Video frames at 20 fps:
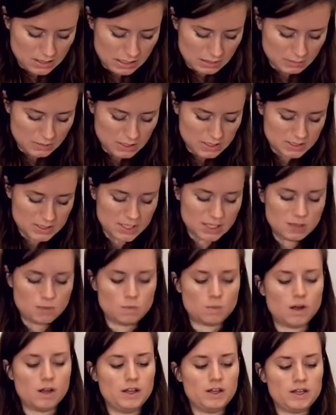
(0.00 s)
Now I'm going to
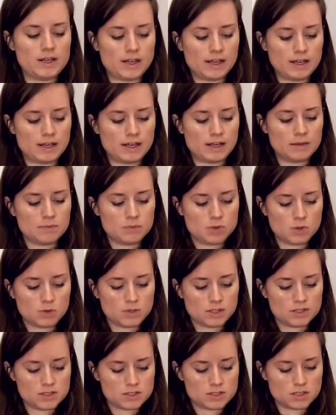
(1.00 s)
take one and I'm
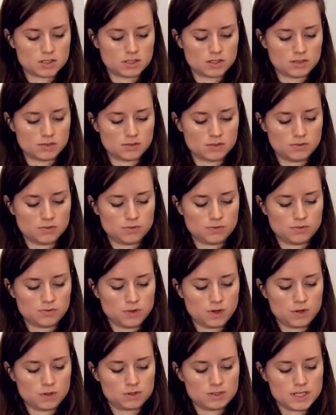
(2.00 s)
going to
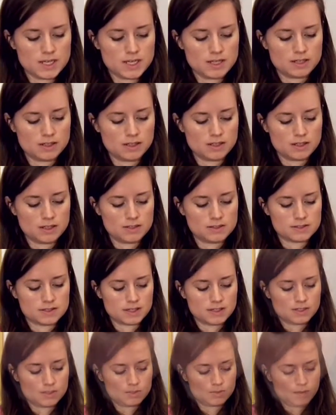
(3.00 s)
fold it in
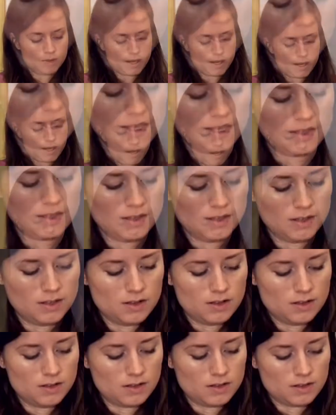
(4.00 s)
such a way
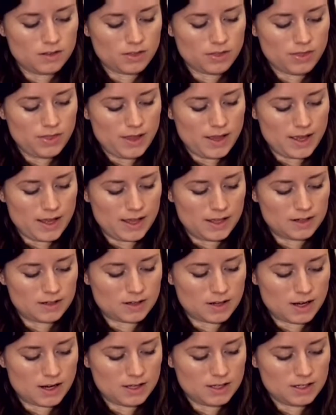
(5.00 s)

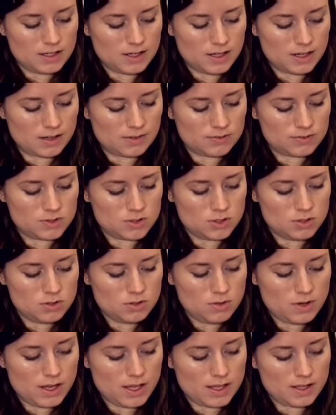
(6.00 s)
that I can have
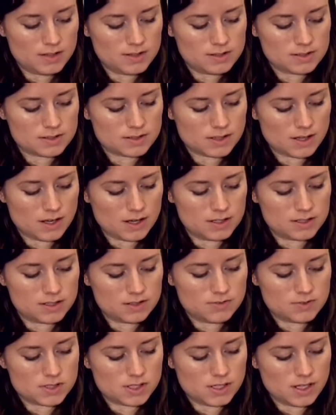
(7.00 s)
two ends kind
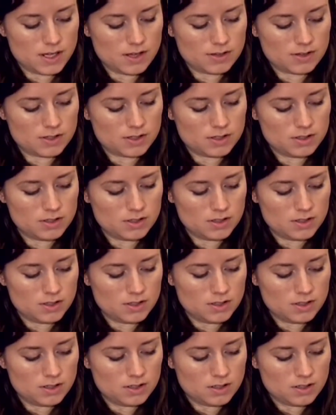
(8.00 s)
of together,
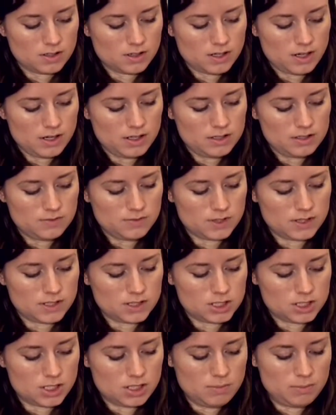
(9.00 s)
kind of in
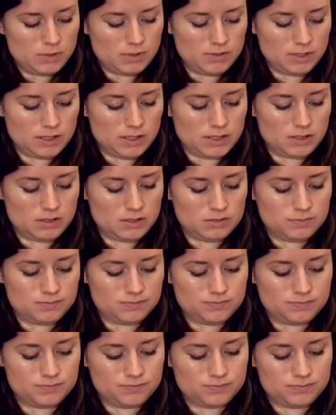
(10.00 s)
the shape of a
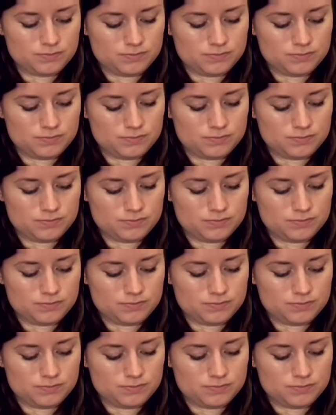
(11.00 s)
little